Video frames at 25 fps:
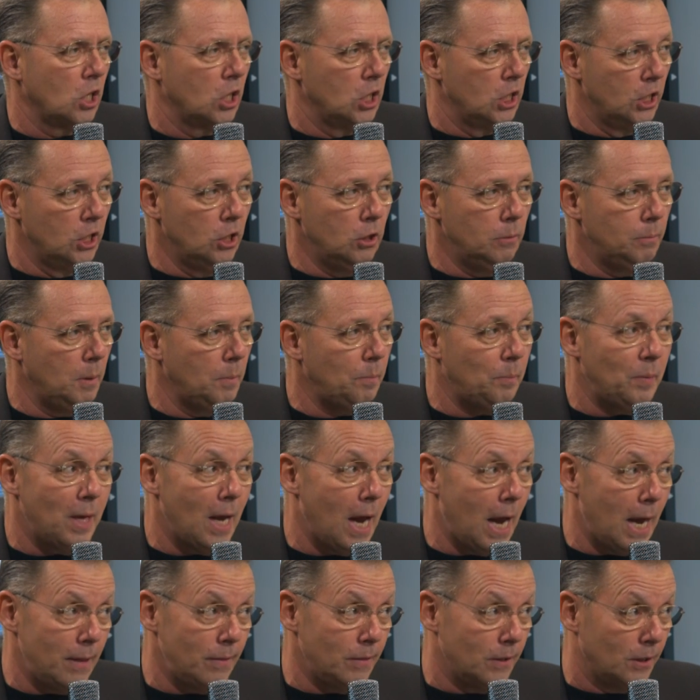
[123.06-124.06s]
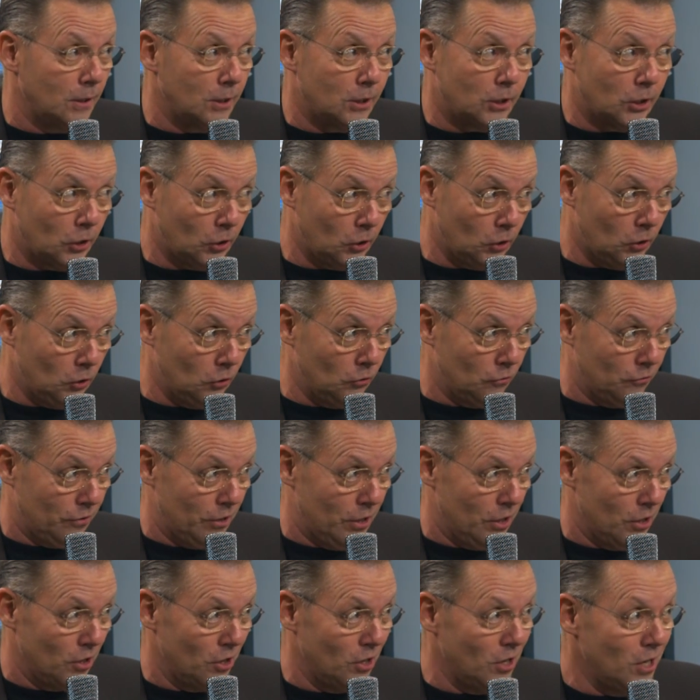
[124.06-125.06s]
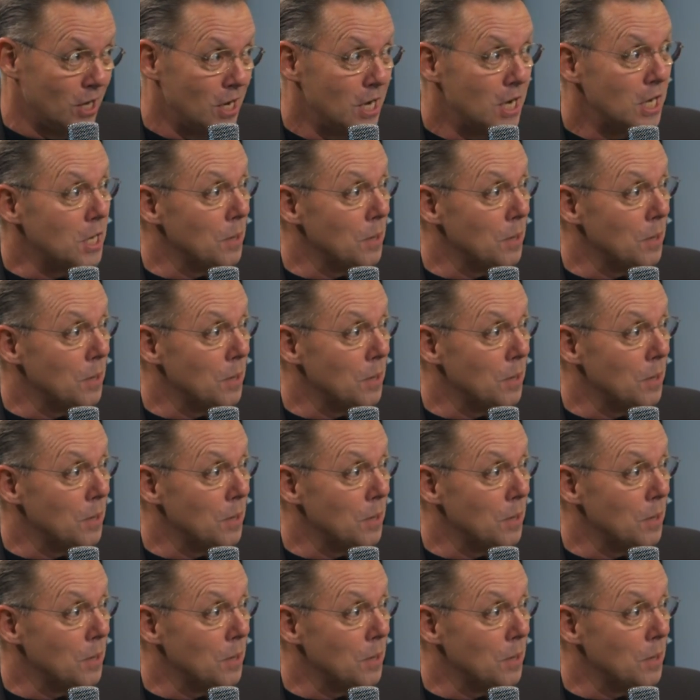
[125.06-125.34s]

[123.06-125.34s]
are a little bit behind the curve here